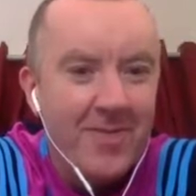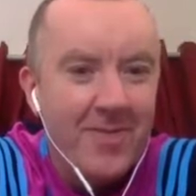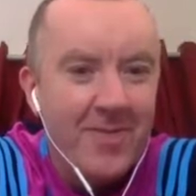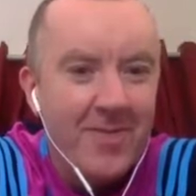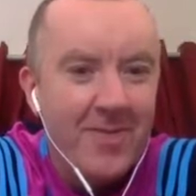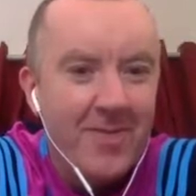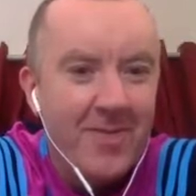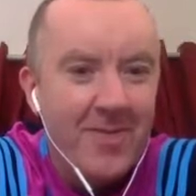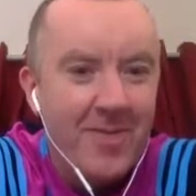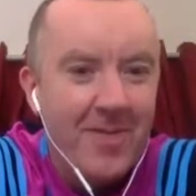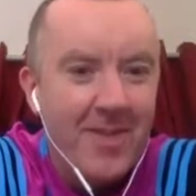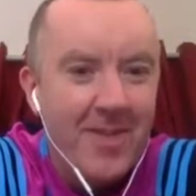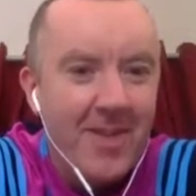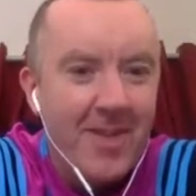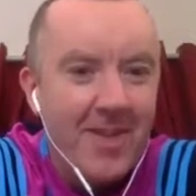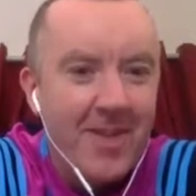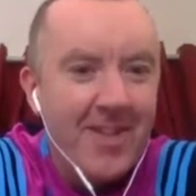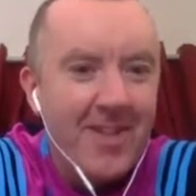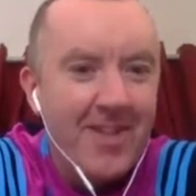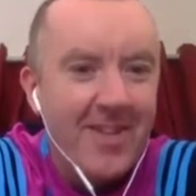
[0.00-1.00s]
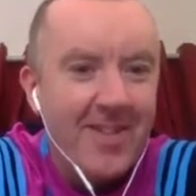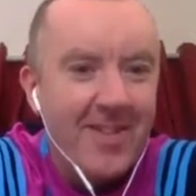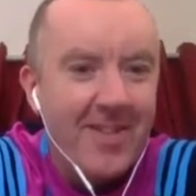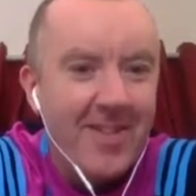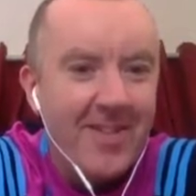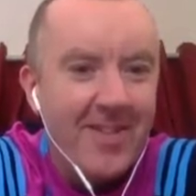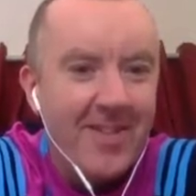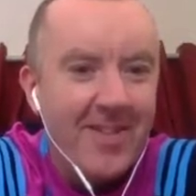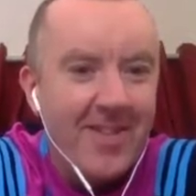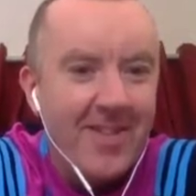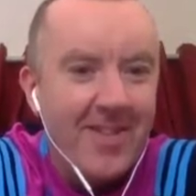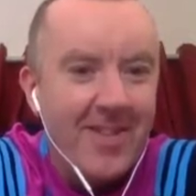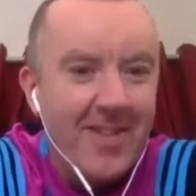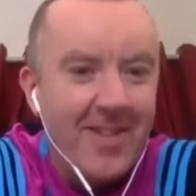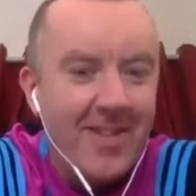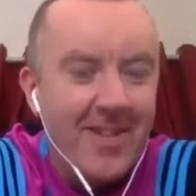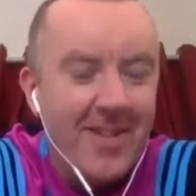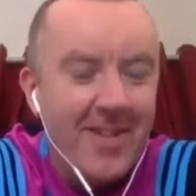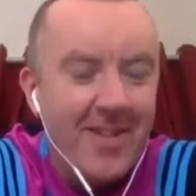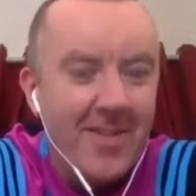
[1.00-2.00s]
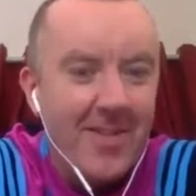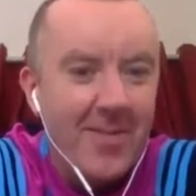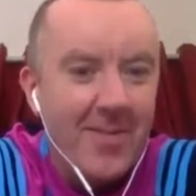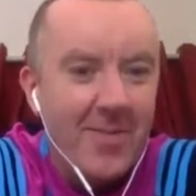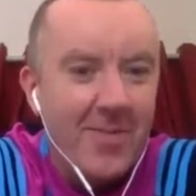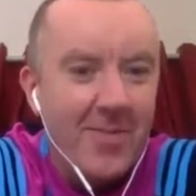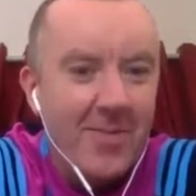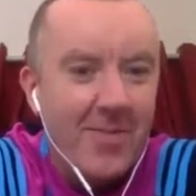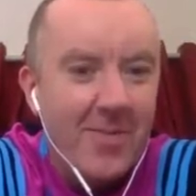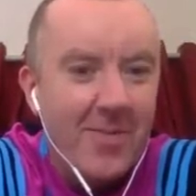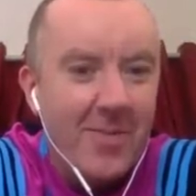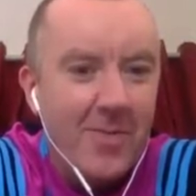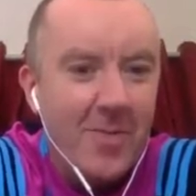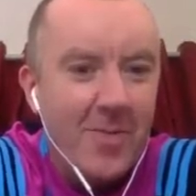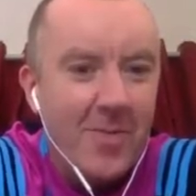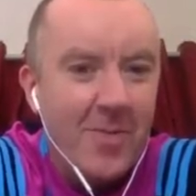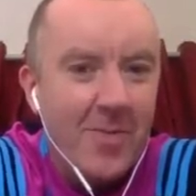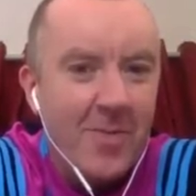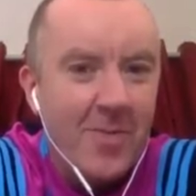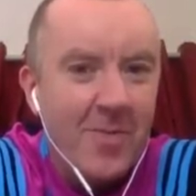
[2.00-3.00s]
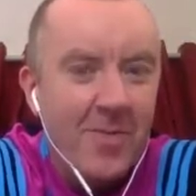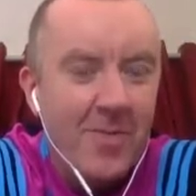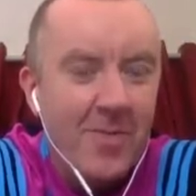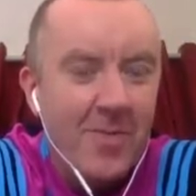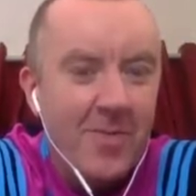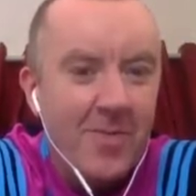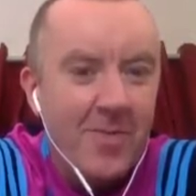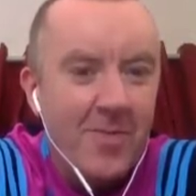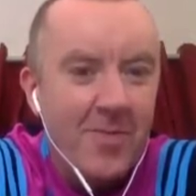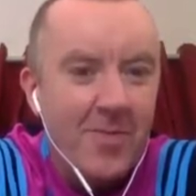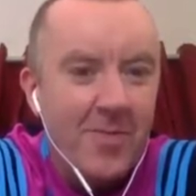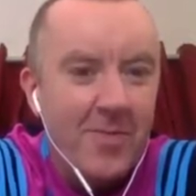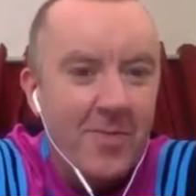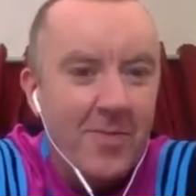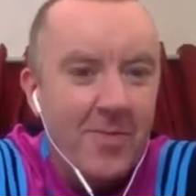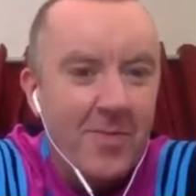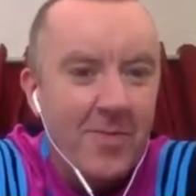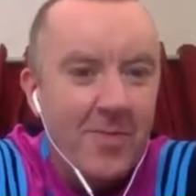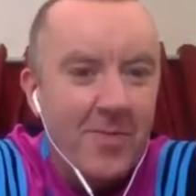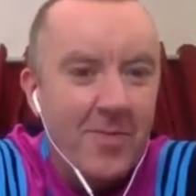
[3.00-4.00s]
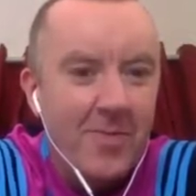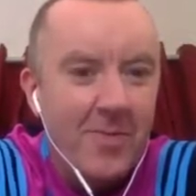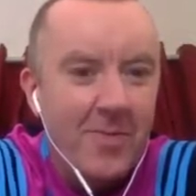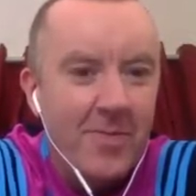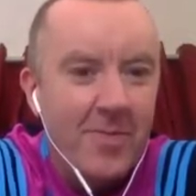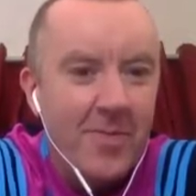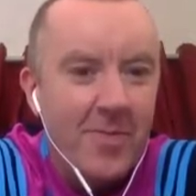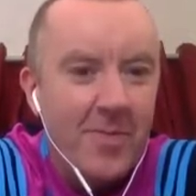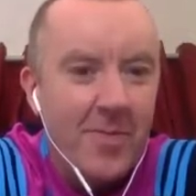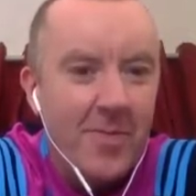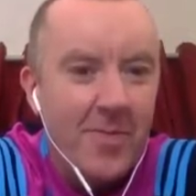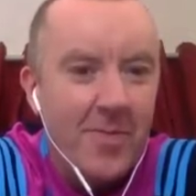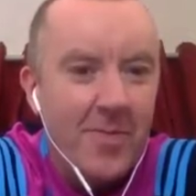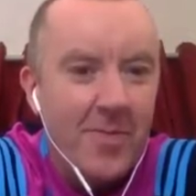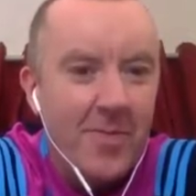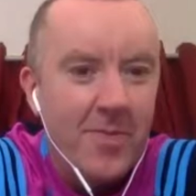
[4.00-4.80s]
The person shown says nothing.